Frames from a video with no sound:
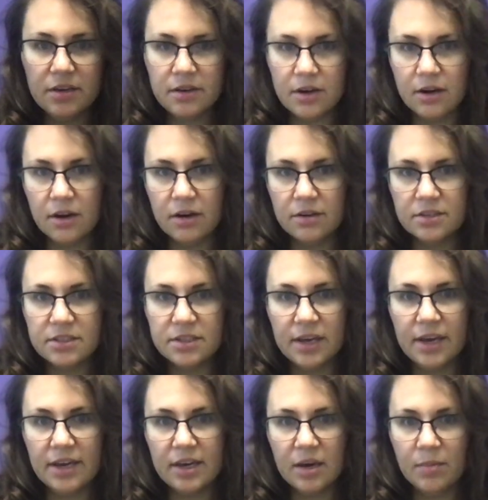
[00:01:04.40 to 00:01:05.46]
occurs
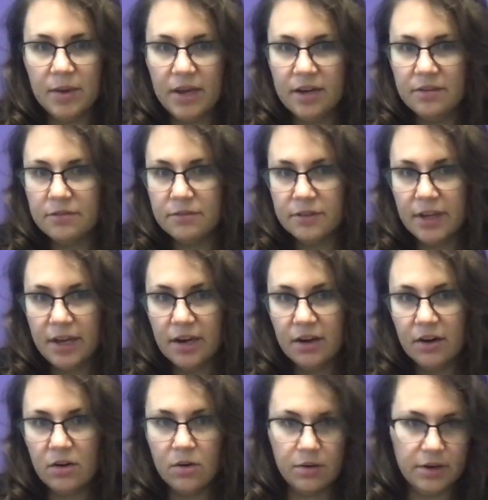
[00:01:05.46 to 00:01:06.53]
like a pain
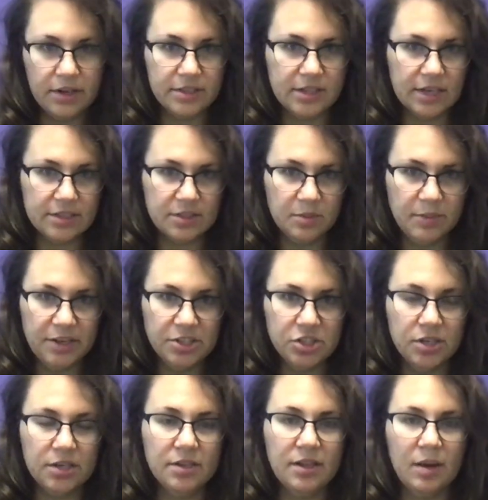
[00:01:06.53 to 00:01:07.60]
flare or an
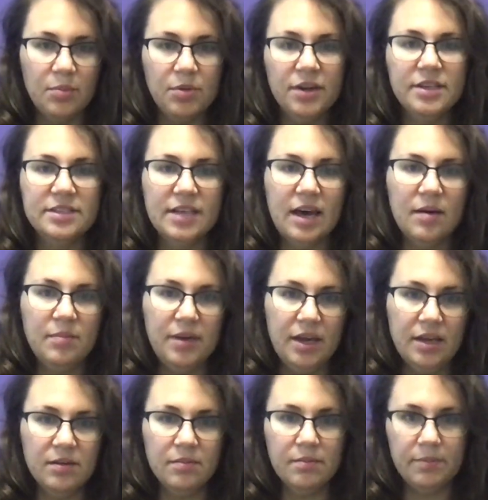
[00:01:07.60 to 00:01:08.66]
exacerbation that brings that
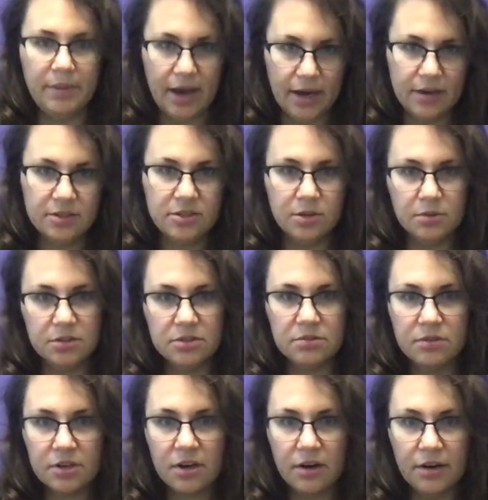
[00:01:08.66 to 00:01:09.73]
pain back. So it's a
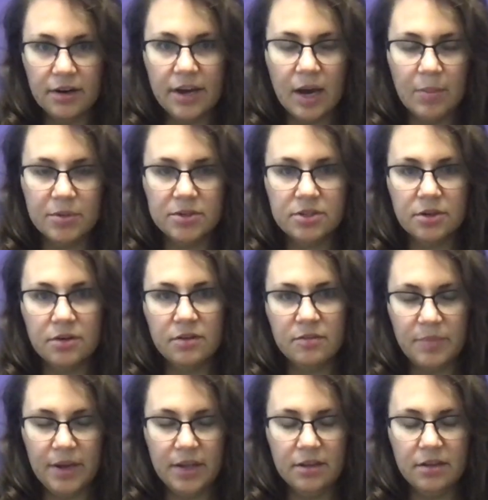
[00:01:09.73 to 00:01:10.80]
recurring episode of
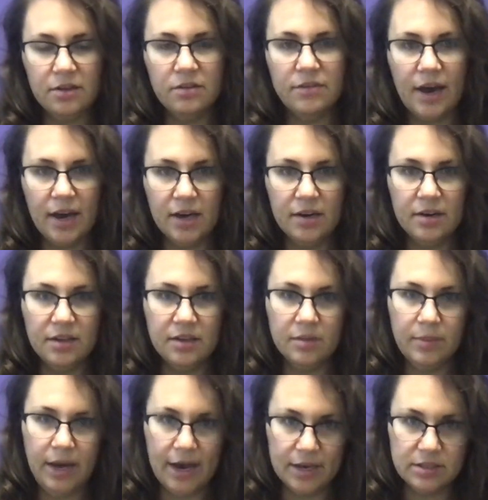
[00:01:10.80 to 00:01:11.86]
pain that you've had in the
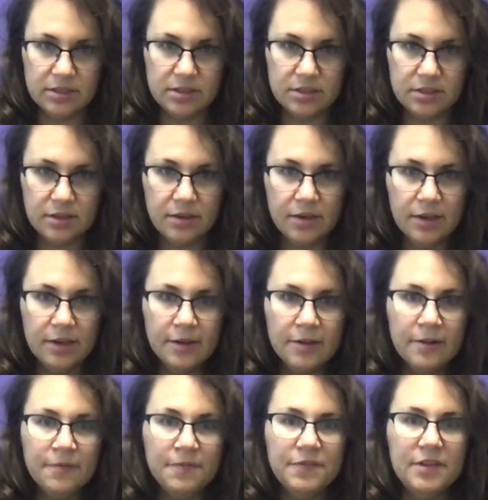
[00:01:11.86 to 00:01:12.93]
past.
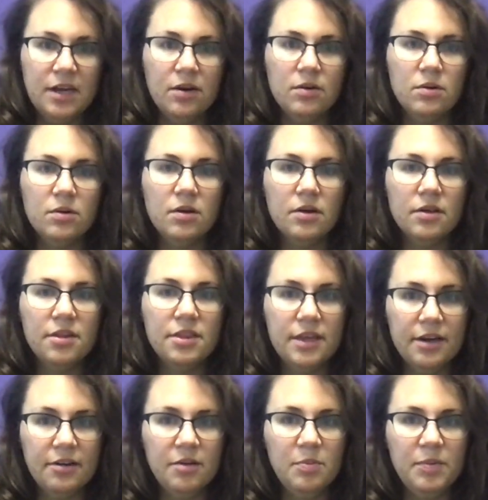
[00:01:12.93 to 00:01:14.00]
Now,
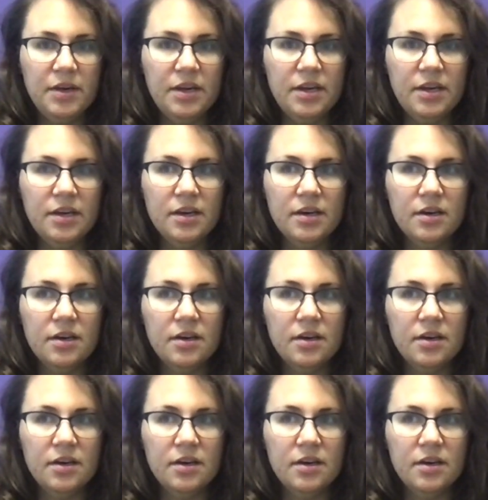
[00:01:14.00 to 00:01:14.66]
therapy